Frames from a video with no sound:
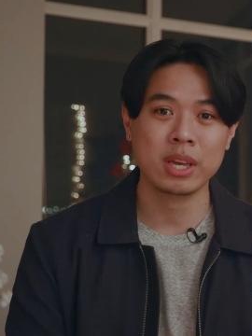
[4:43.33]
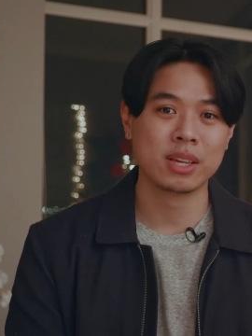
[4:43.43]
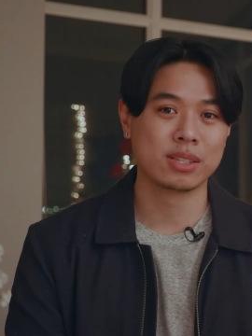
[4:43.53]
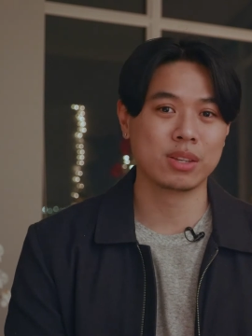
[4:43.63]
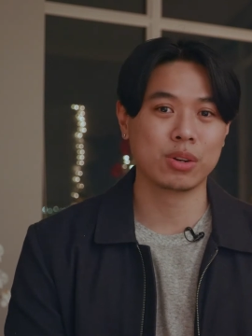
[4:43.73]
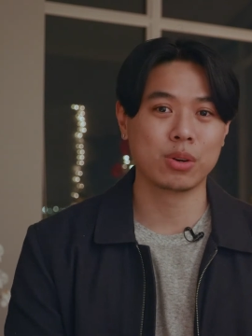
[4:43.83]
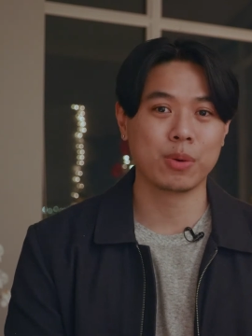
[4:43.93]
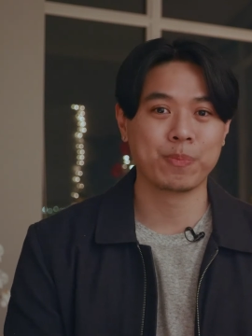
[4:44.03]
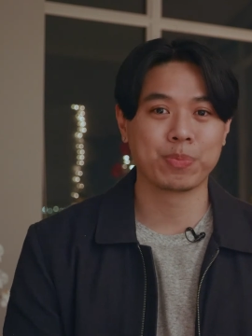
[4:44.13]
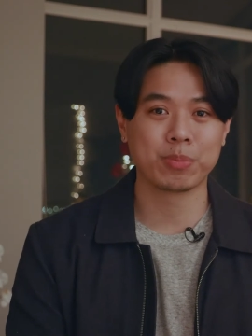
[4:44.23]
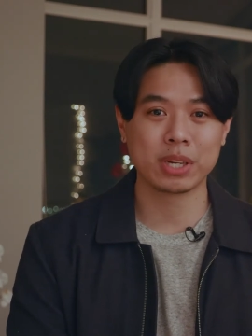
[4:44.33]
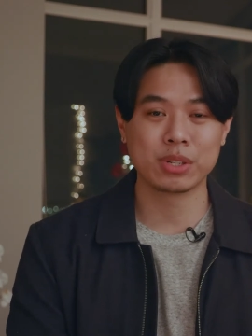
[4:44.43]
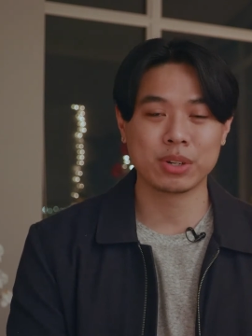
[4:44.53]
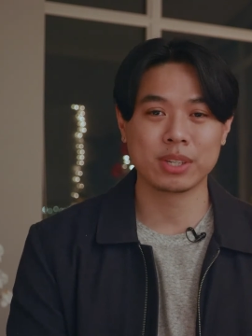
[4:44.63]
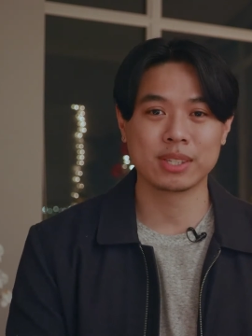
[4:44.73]
So my
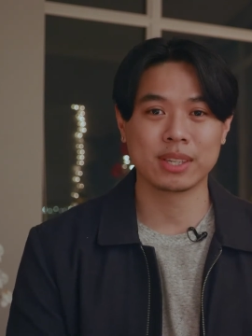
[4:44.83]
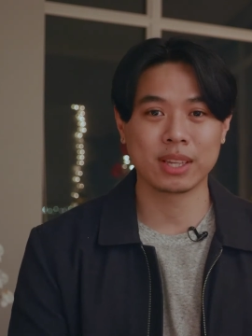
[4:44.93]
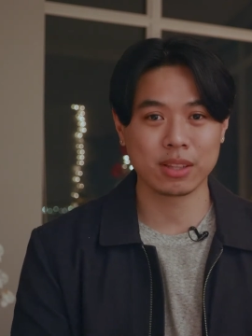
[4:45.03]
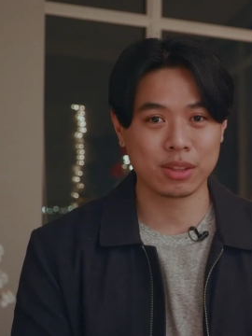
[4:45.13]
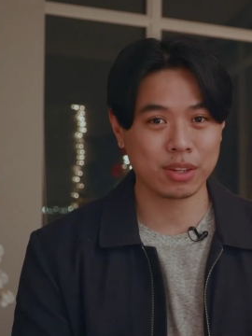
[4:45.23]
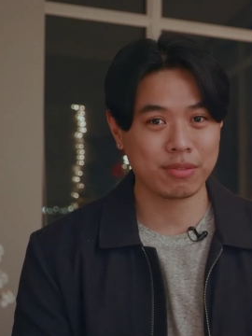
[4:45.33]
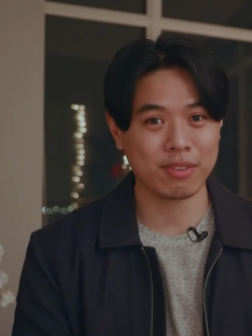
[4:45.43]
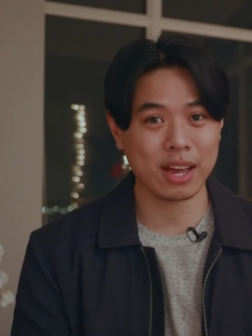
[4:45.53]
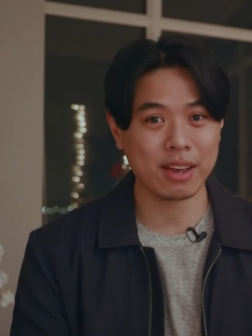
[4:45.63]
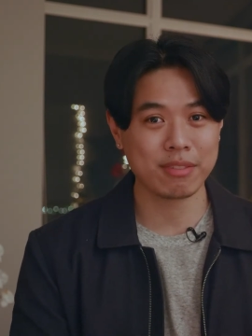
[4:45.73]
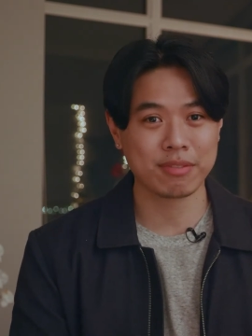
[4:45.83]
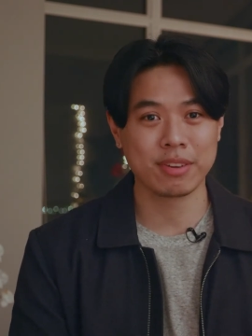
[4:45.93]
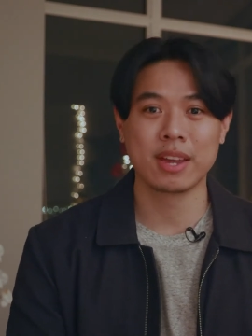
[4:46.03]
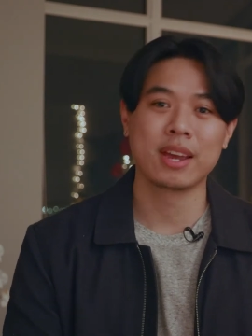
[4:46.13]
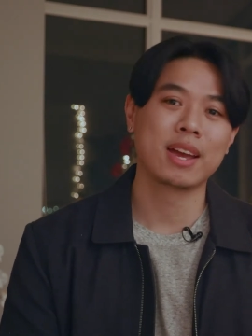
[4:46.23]
choice, get the 35
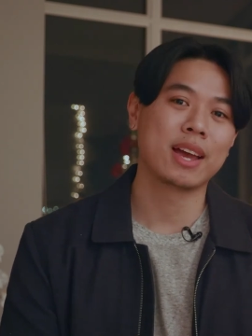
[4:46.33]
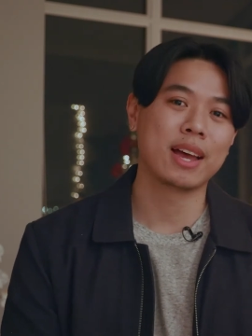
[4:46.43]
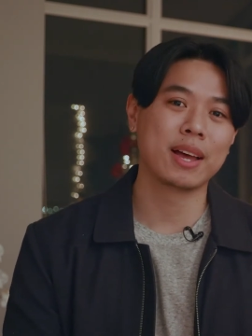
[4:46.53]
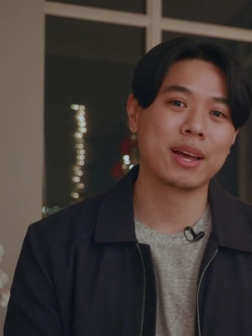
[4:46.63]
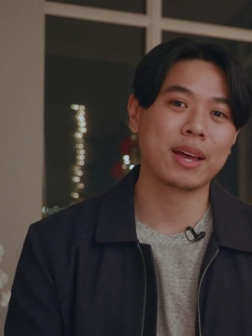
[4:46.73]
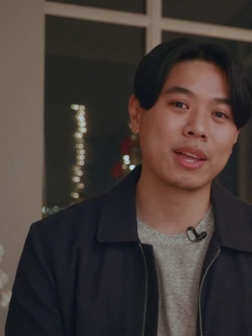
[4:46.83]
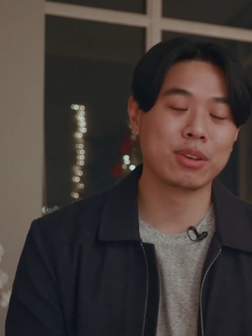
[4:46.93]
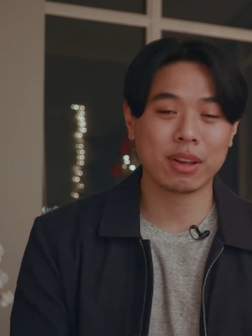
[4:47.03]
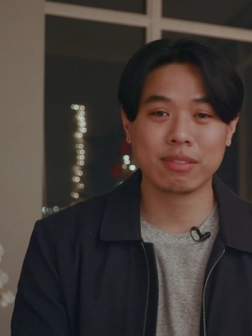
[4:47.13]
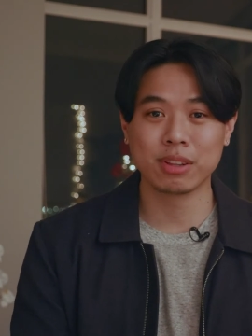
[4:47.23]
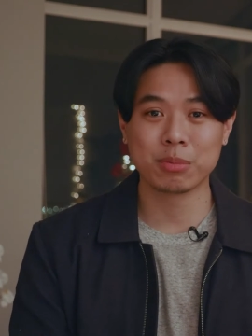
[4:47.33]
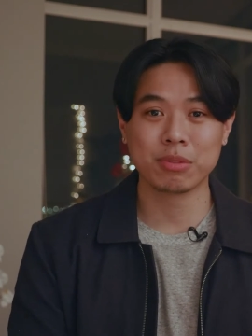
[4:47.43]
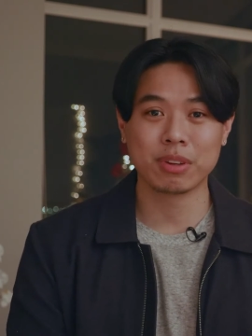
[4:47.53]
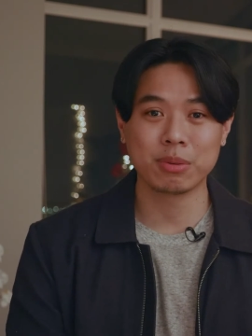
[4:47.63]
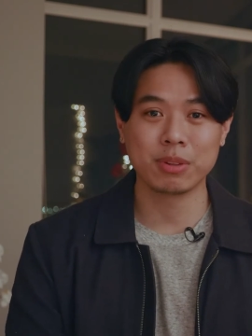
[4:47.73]
and you'll have a lot more
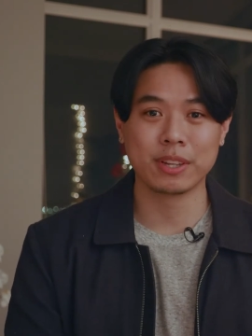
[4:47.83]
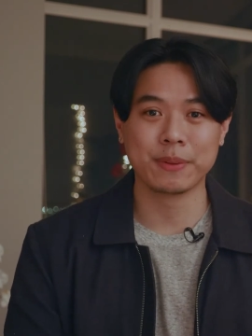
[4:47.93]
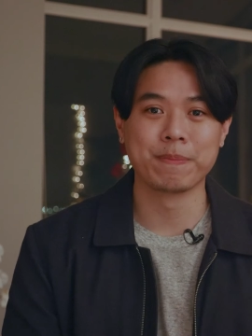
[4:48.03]
fun with it.